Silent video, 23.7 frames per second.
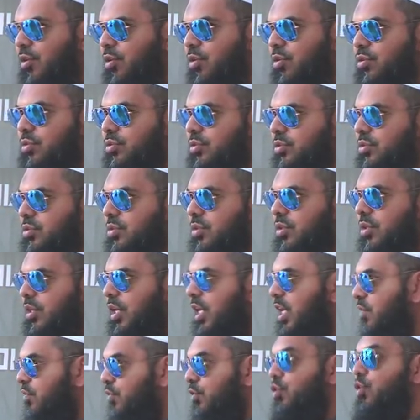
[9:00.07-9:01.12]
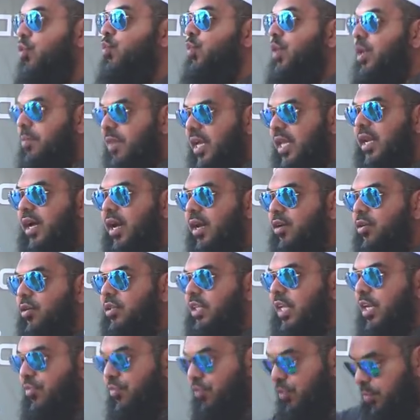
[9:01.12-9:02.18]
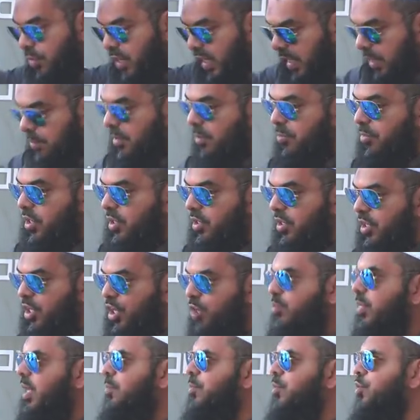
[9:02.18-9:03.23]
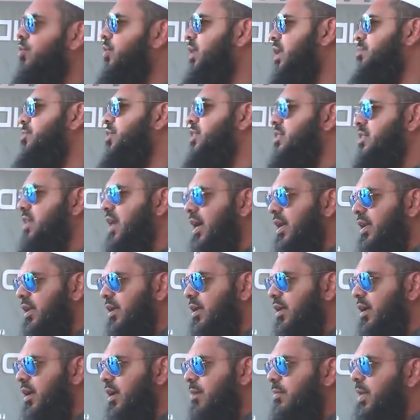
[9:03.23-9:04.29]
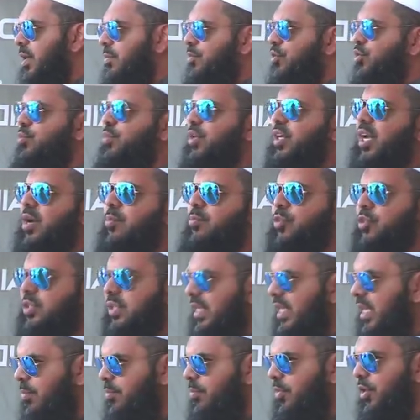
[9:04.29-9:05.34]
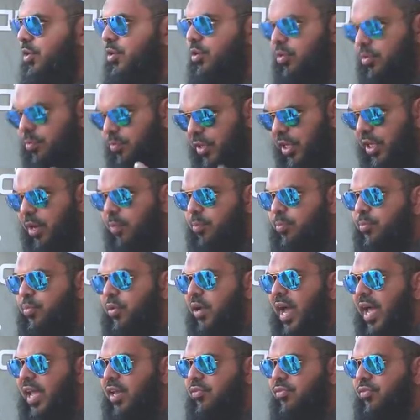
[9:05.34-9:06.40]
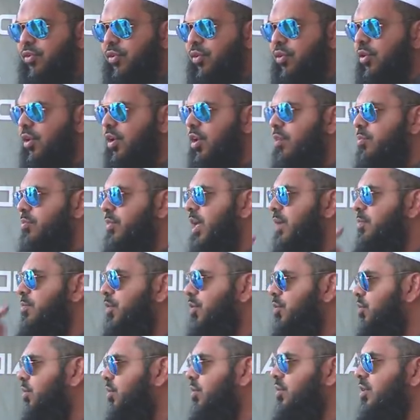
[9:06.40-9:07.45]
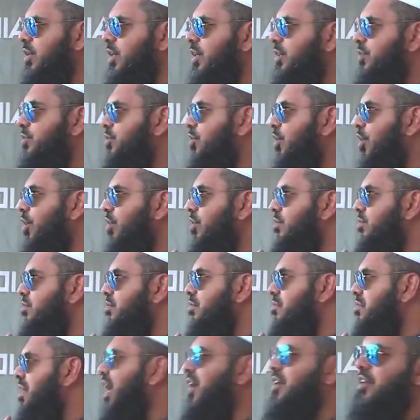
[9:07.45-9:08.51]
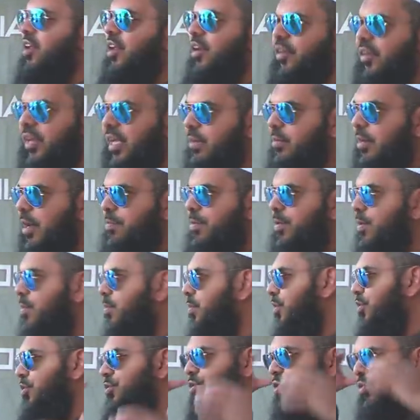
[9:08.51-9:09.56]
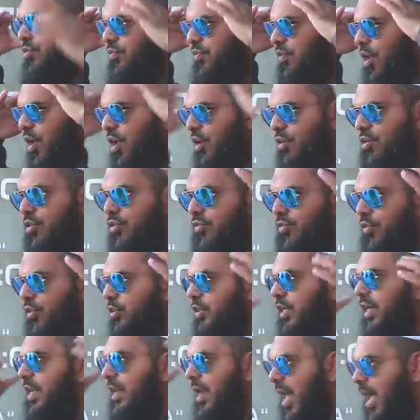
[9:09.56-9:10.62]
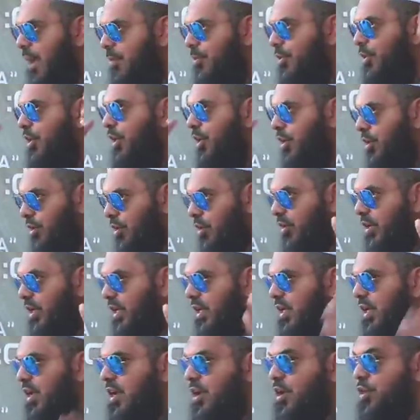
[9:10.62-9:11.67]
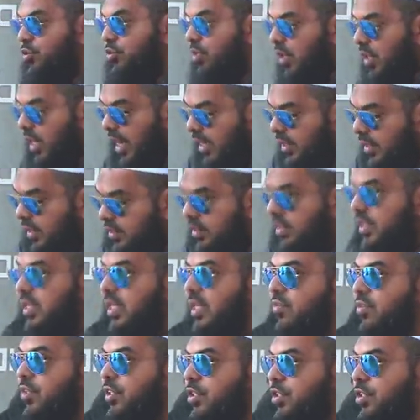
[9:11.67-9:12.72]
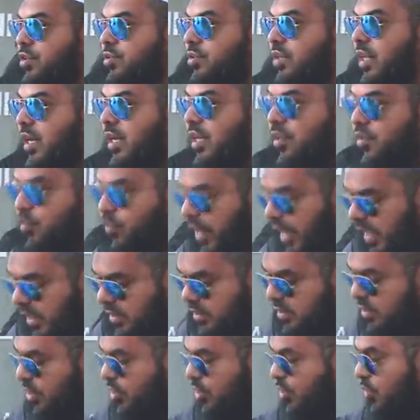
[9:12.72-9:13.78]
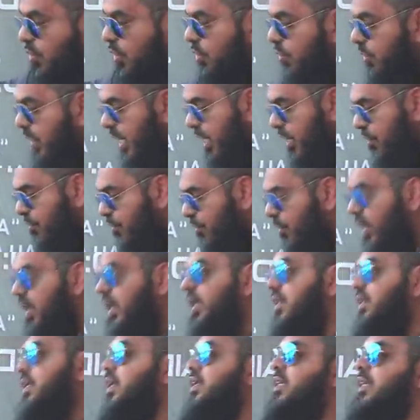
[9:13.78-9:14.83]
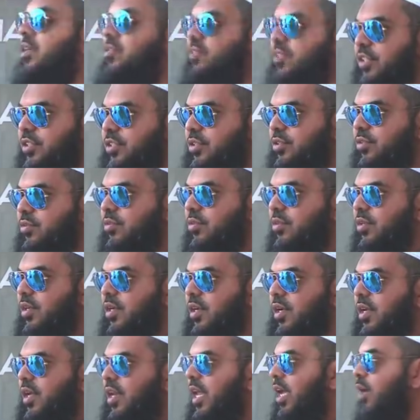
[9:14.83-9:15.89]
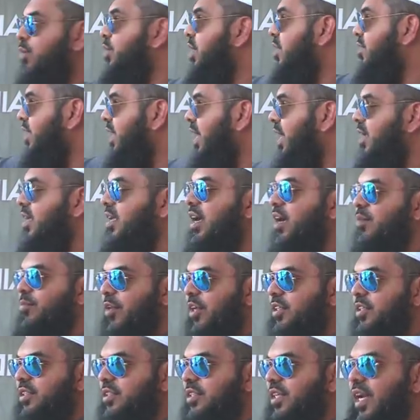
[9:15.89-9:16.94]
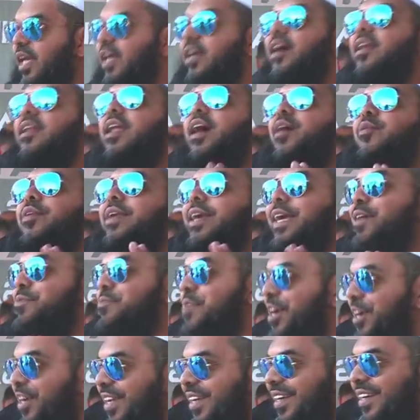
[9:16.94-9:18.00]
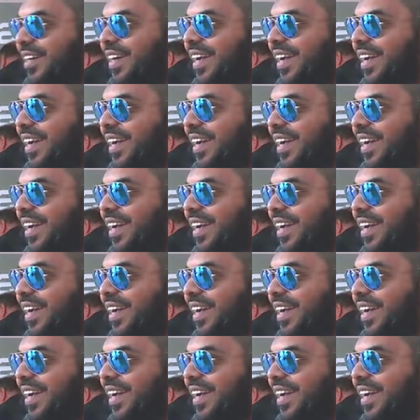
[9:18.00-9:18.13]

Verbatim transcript: knows even though we may not know that if you became a billionaire, maybe you'll get misguided. Maybe yeah. you'll become mutakabbir, yeah. you'll become yeah, prideful. Right. Maybe you'll start not caring about people because you'll fall you'll for the glamour and glory. So Allah doesn't give it to you there. He waits till you are ready for it and then gives it to you. Like we have a lot of young brothers, they're like, Allah, I want to get married,